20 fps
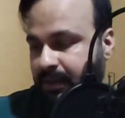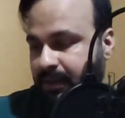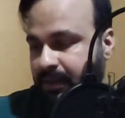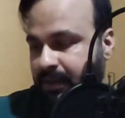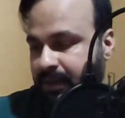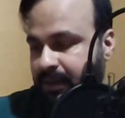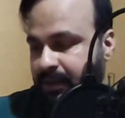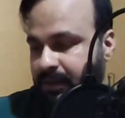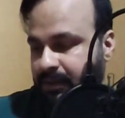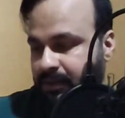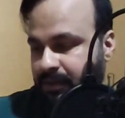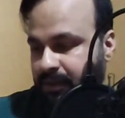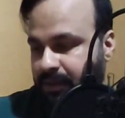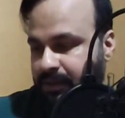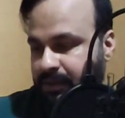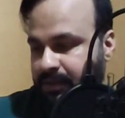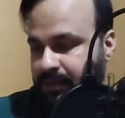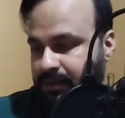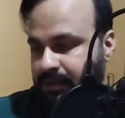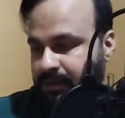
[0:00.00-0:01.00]
So let's
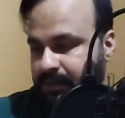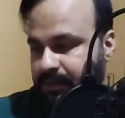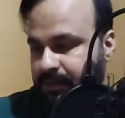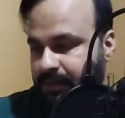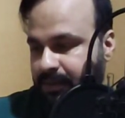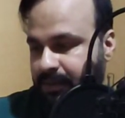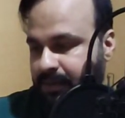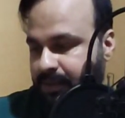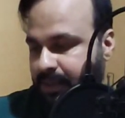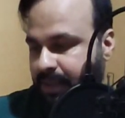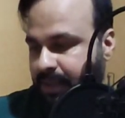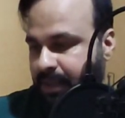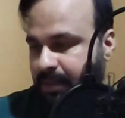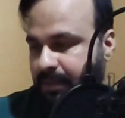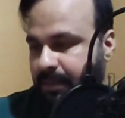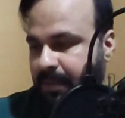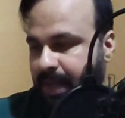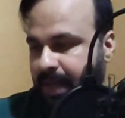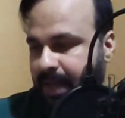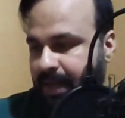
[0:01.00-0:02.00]
take it back
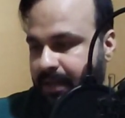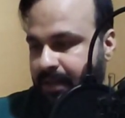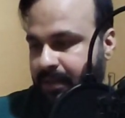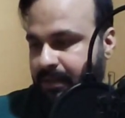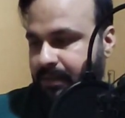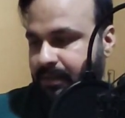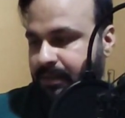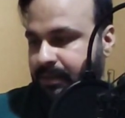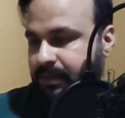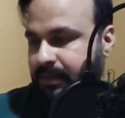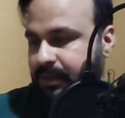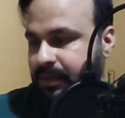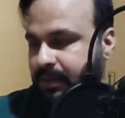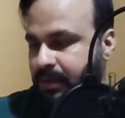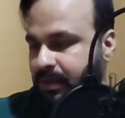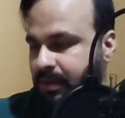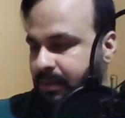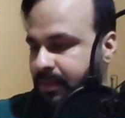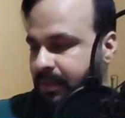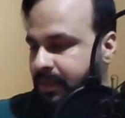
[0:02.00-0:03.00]
to the
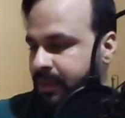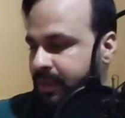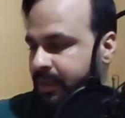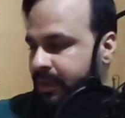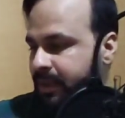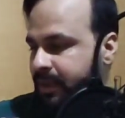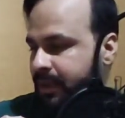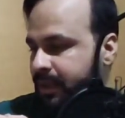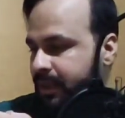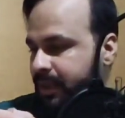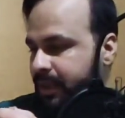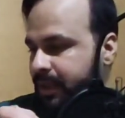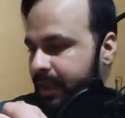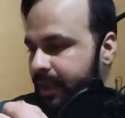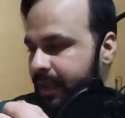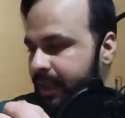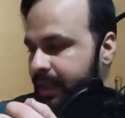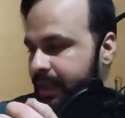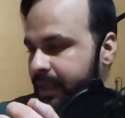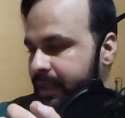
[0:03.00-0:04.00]
normal,
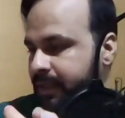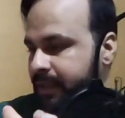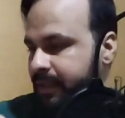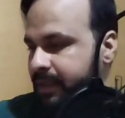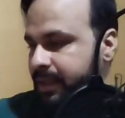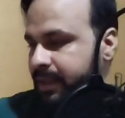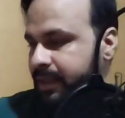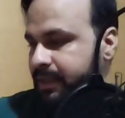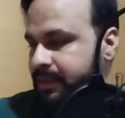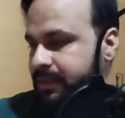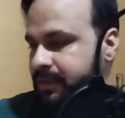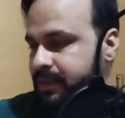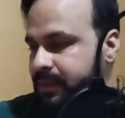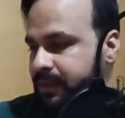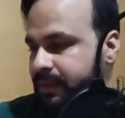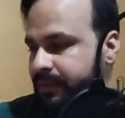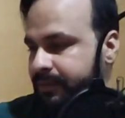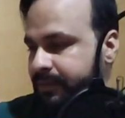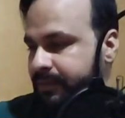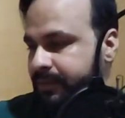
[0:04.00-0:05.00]
and there is a
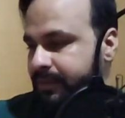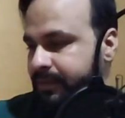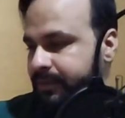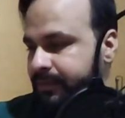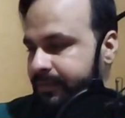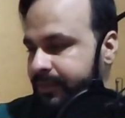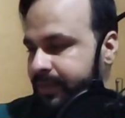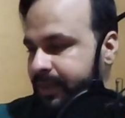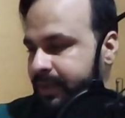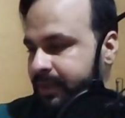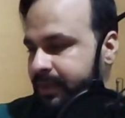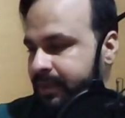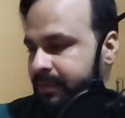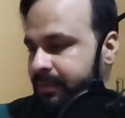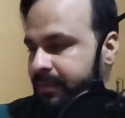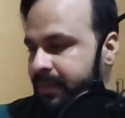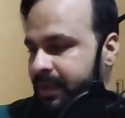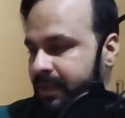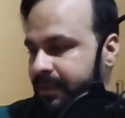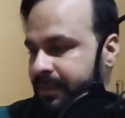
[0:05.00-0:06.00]

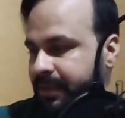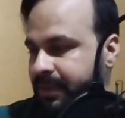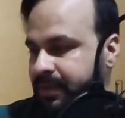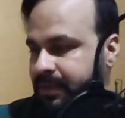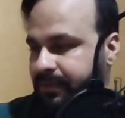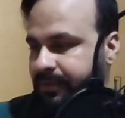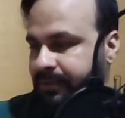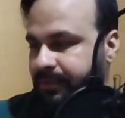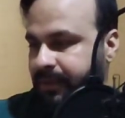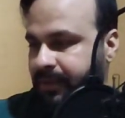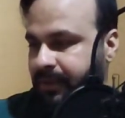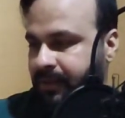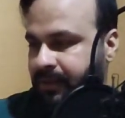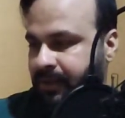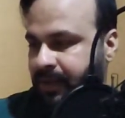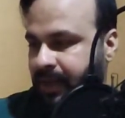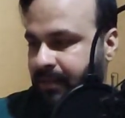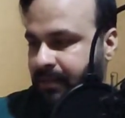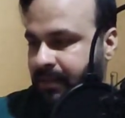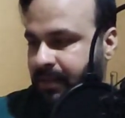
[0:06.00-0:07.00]
front
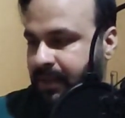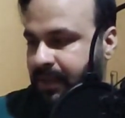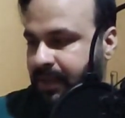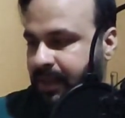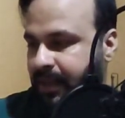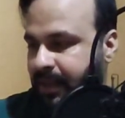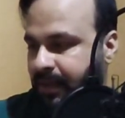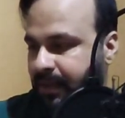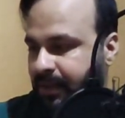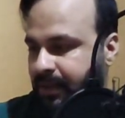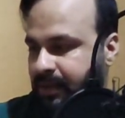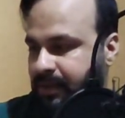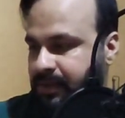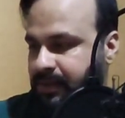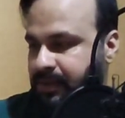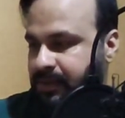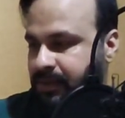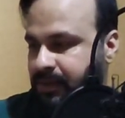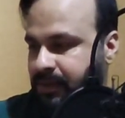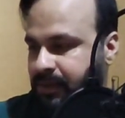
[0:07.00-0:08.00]
camera
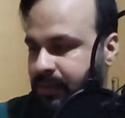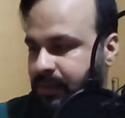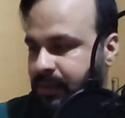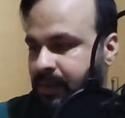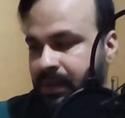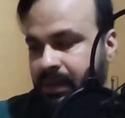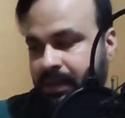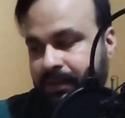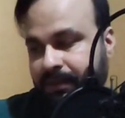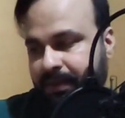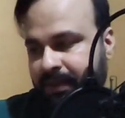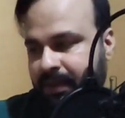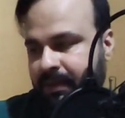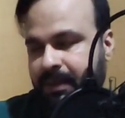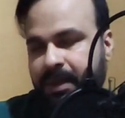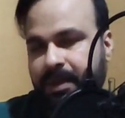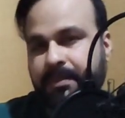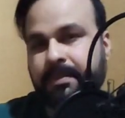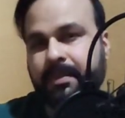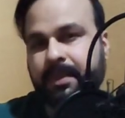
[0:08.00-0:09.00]
also. Front camera
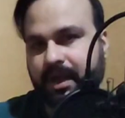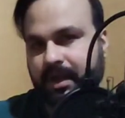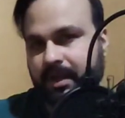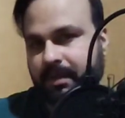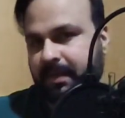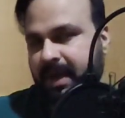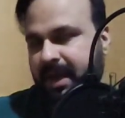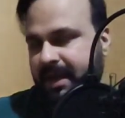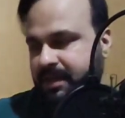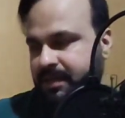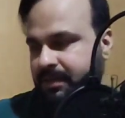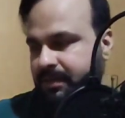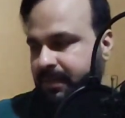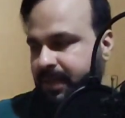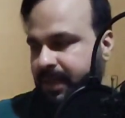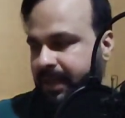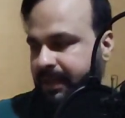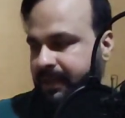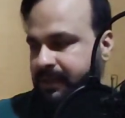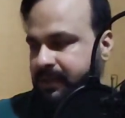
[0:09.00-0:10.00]
maximum has
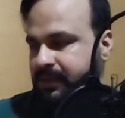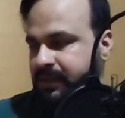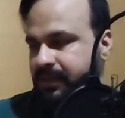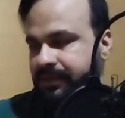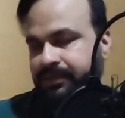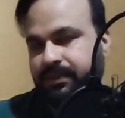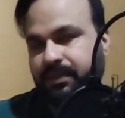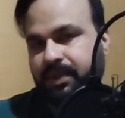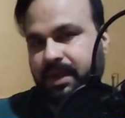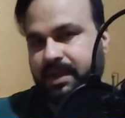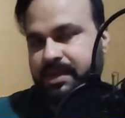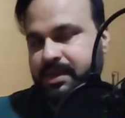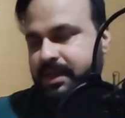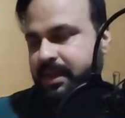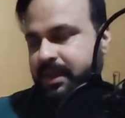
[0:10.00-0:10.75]
a full HD.